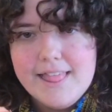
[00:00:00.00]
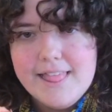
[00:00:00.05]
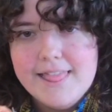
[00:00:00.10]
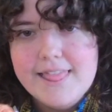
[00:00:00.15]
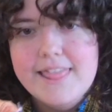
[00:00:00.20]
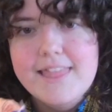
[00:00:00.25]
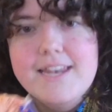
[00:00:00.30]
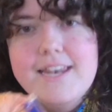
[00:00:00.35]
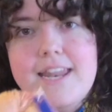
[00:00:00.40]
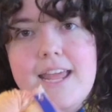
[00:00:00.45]

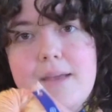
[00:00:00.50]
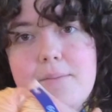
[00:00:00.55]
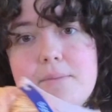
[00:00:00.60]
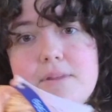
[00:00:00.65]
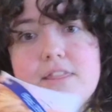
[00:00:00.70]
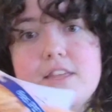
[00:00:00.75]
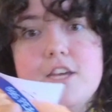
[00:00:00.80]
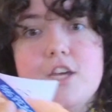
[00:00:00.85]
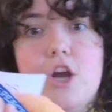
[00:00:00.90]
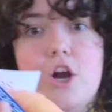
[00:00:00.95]
The name
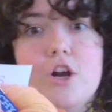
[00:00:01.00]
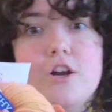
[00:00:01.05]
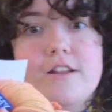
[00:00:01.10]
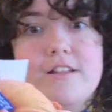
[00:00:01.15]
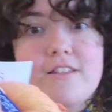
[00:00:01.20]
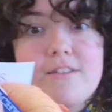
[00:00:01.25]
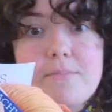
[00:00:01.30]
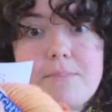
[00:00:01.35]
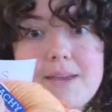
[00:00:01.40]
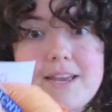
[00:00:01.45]
of the yarn
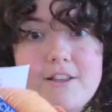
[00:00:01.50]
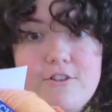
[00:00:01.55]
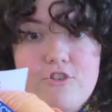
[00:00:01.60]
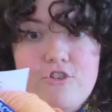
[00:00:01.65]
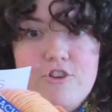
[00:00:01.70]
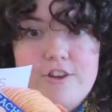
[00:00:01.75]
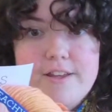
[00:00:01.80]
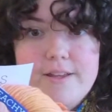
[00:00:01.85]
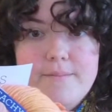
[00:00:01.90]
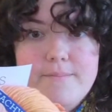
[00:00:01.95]
is
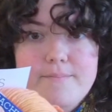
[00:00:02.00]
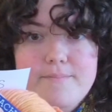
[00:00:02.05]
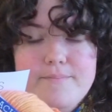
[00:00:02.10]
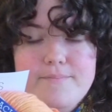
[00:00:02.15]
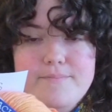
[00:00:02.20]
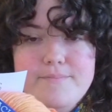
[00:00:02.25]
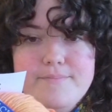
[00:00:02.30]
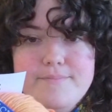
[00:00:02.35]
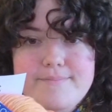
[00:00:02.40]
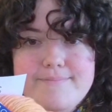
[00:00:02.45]
Peachy.
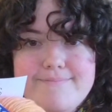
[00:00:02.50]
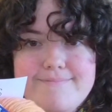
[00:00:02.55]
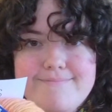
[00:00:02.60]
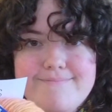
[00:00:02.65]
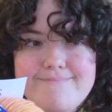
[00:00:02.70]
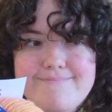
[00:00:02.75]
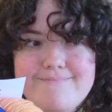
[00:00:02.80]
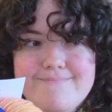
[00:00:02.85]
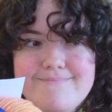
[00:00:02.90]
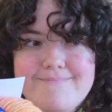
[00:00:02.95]

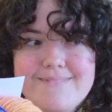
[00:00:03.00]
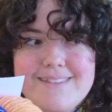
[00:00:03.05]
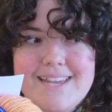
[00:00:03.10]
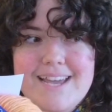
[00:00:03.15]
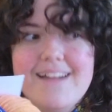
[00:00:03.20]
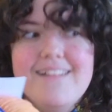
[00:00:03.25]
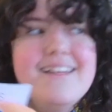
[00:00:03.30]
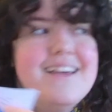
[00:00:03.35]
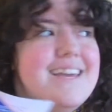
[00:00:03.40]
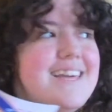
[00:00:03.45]

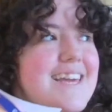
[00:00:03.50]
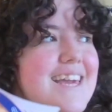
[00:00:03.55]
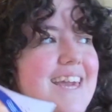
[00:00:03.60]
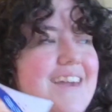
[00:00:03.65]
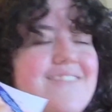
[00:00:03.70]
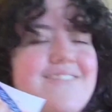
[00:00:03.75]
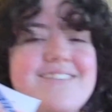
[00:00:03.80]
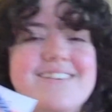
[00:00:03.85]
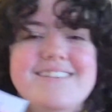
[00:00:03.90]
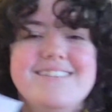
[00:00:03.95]
Like,
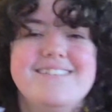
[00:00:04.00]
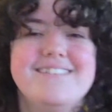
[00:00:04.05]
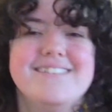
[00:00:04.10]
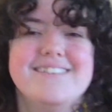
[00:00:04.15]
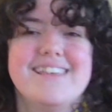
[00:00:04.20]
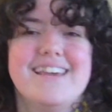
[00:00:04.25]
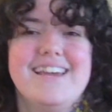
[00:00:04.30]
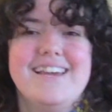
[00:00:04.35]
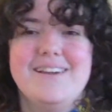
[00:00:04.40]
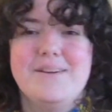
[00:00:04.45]
it was
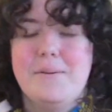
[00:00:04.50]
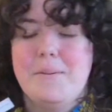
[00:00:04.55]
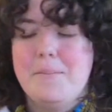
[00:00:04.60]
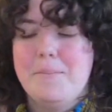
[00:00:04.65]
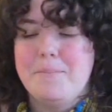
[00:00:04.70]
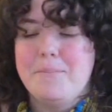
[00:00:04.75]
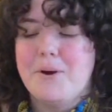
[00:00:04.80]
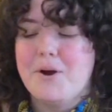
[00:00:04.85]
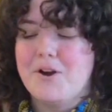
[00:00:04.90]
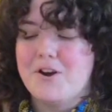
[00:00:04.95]
just like
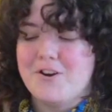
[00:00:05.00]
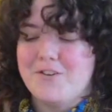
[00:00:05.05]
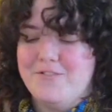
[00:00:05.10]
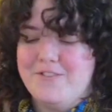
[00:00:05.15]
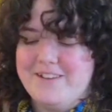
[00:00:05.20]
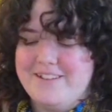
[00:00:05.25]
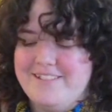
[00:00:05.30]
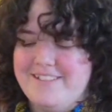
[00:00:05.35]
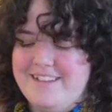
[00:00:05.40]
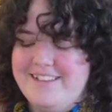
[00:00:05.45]

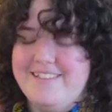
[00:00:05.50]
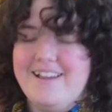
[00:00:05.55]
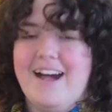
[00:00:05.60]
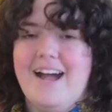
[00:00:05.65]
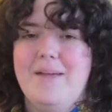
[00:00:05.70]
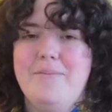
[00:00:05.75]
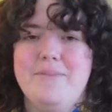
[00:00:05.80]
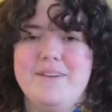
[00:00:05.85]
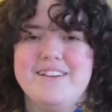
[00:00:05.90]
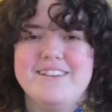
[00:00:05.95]
perfectly
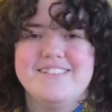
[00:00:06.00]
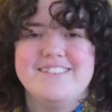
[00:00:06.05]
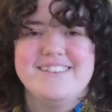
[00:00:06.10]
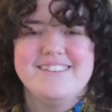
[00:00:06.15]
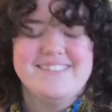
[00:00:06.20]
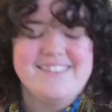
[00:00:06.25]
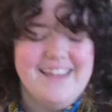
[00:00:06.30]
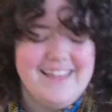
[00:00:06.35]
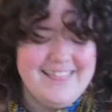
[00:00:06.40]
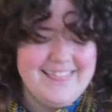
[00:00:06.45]
timed because she
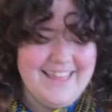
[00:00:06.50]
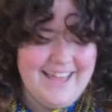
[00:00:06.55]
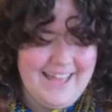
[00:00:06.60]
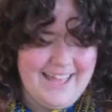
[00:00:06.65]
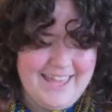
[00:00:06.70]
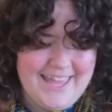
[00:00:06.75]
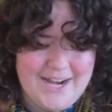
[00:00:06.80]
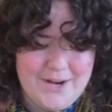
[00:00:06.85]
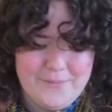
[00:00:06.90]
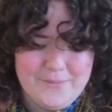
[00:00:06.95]
said
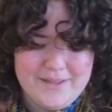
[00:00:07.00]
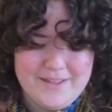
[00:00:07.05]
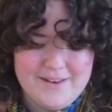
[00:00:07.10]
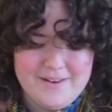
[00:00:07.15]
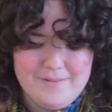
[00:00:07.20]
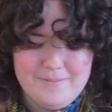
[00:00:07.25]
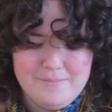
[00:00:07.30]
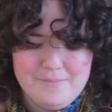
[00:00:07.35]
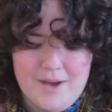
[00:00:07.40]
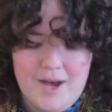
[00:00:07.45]
that, and I went,
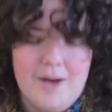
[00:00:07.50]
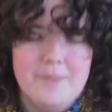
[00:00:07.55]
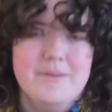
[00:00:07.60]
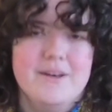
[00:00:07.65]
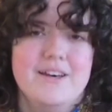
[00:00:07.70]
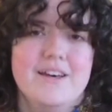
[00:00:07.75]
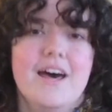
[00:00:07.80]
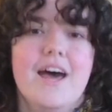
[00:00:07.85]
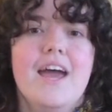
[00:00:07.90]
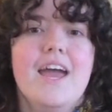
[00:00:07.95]

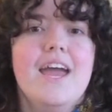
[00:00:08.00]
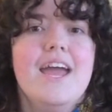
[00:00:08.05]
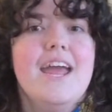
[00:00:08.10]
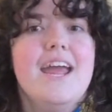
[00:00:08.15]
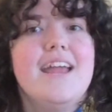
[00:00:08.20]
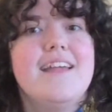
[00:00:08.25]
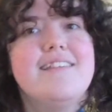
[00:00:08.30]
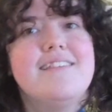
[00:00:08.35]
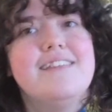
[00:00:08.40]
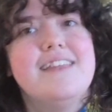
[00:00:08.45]
Mama,
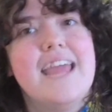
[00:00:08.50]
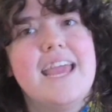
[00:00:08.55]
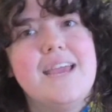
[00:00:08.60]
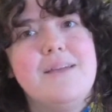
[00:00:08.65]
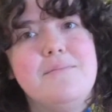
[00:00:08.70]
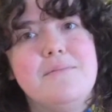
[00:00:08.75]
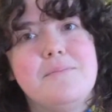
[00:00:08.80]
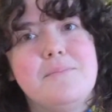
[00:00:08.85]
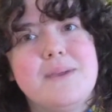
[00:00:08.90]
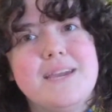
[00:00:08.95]
it's
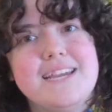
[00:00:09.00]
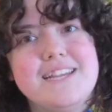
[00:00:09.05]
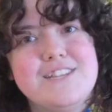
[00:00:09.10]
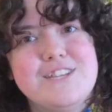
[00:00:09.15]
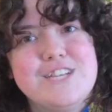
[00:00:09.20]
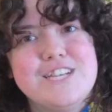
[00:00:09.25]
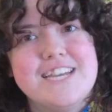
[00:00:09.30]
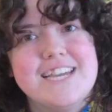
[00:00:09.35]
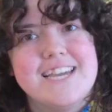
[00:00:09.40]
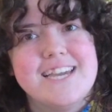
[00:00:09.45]
named
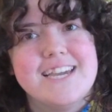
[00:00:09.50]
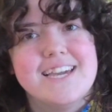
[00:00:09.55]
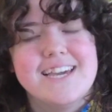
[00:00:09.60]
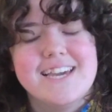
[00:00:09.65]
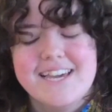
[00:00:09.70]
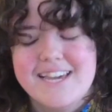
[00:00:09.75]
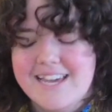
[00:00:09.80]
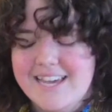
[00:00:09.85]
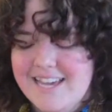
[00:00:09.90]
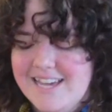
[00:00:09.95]
Peachy.